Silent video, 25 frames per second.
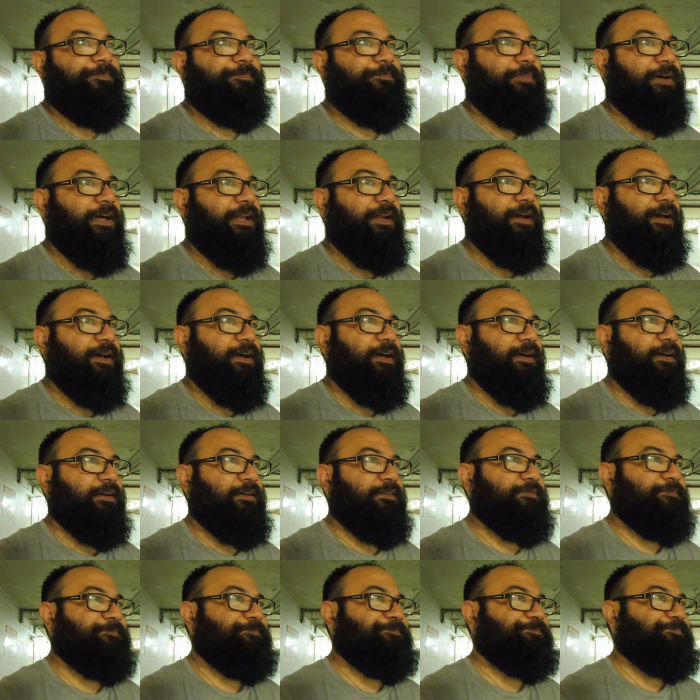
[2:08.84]
but uh,
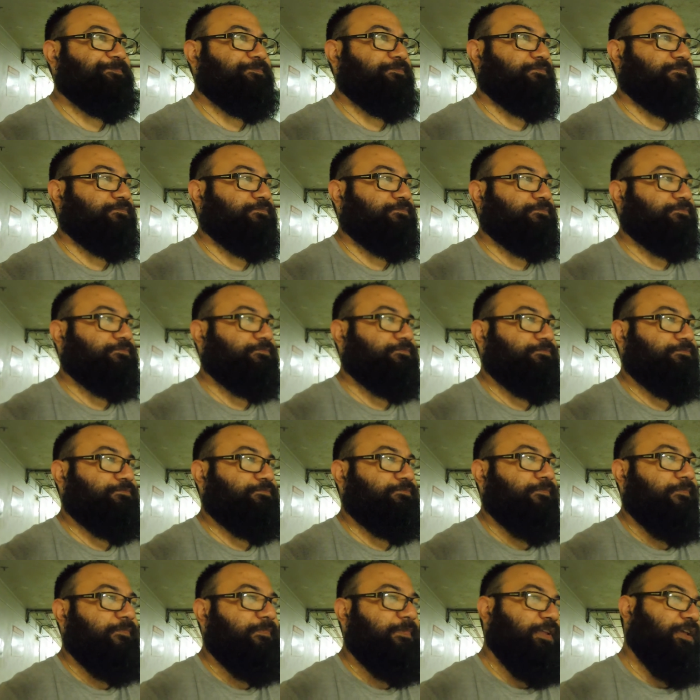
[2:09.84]

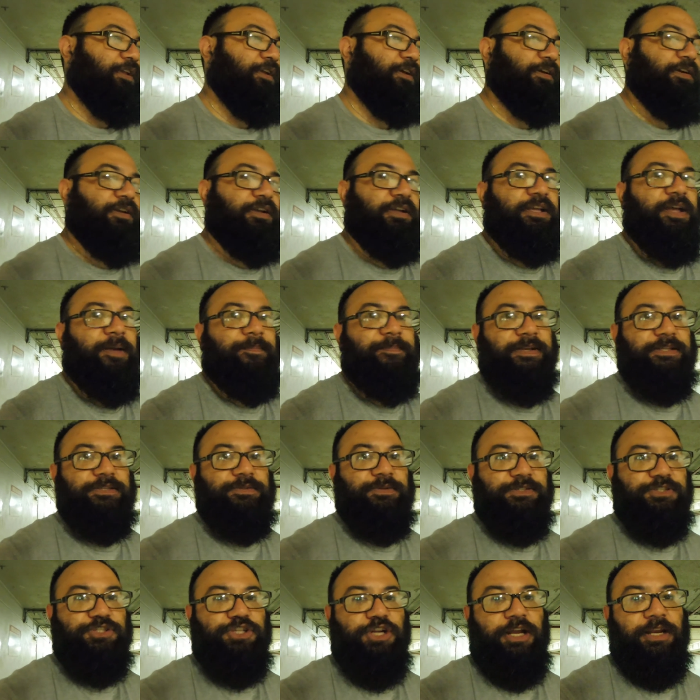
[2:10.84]
you know, I could come back
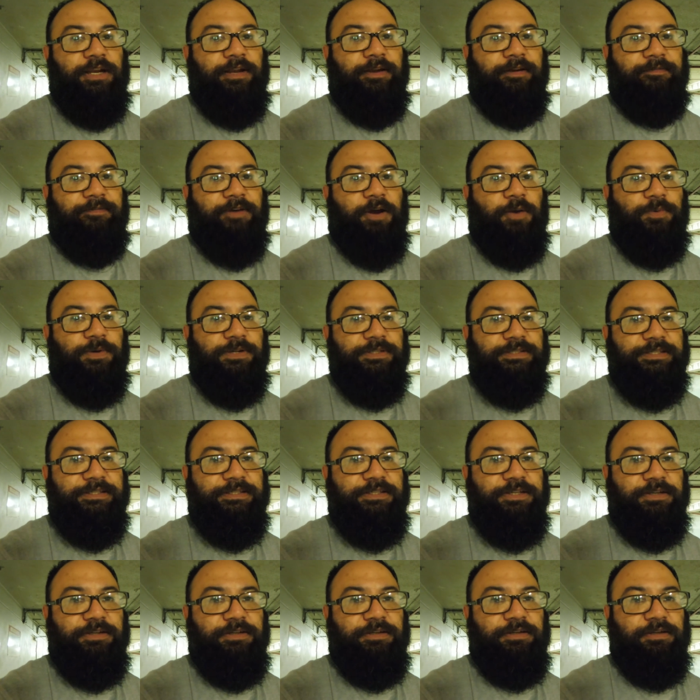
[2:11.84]
to Australia if I wanted
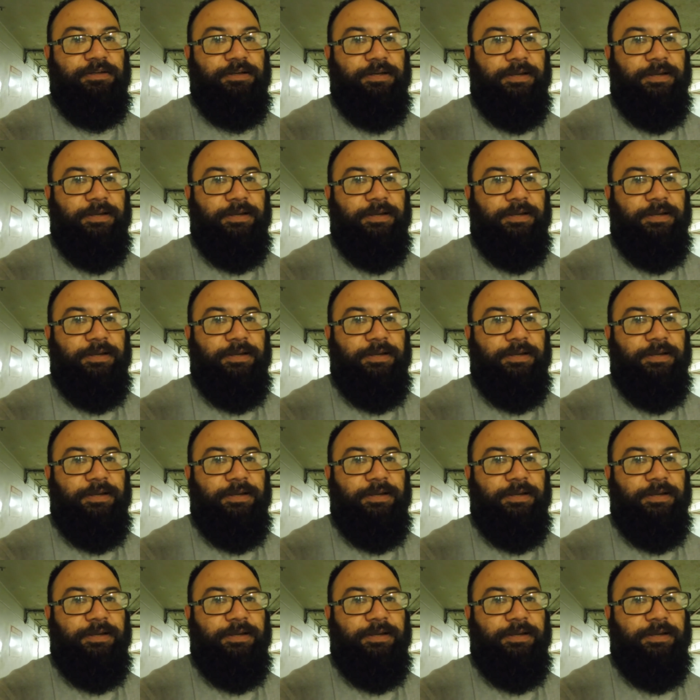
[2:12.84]
to.